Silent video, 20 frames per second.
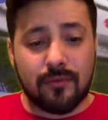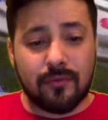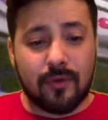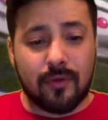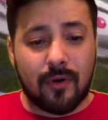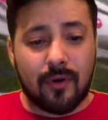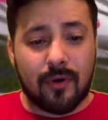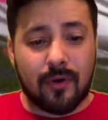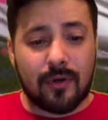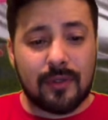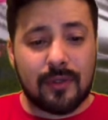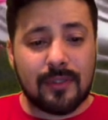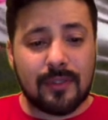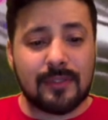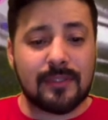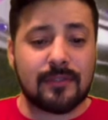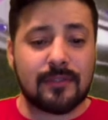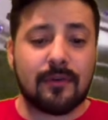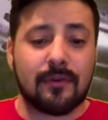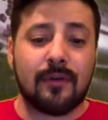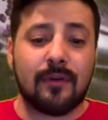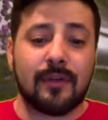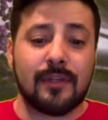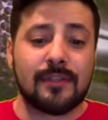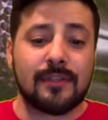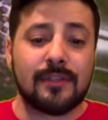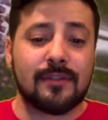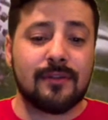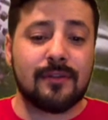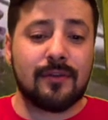card, this card
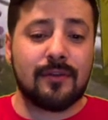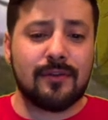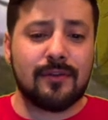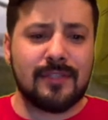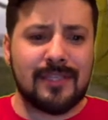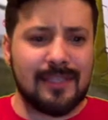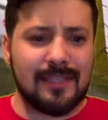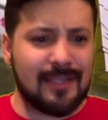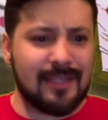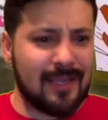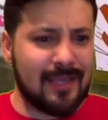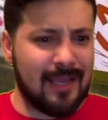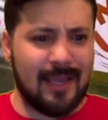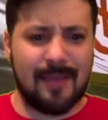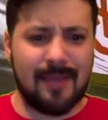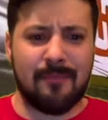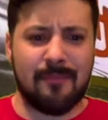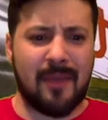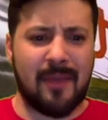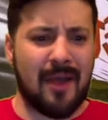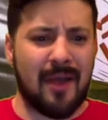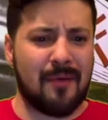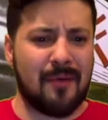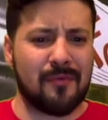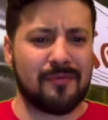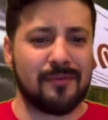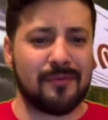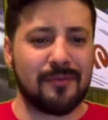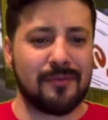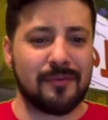gets 13k power
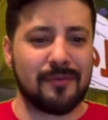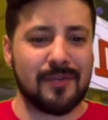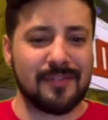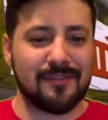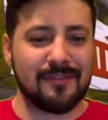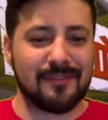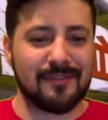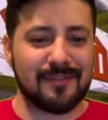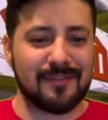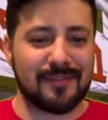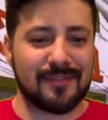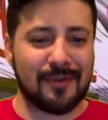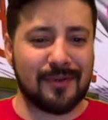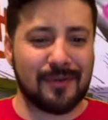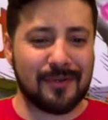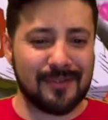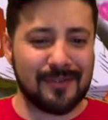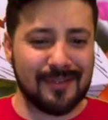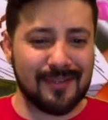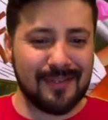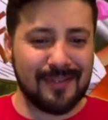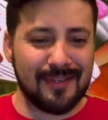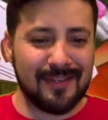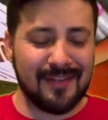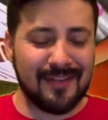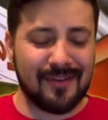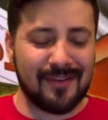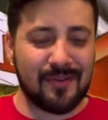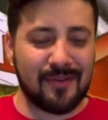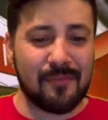for the duration of the turn,
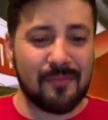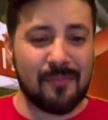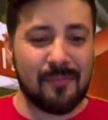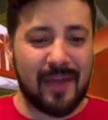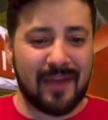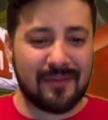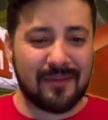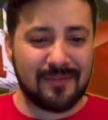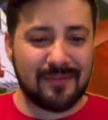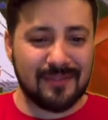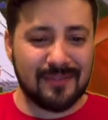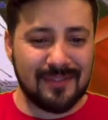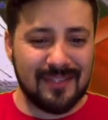or the battle.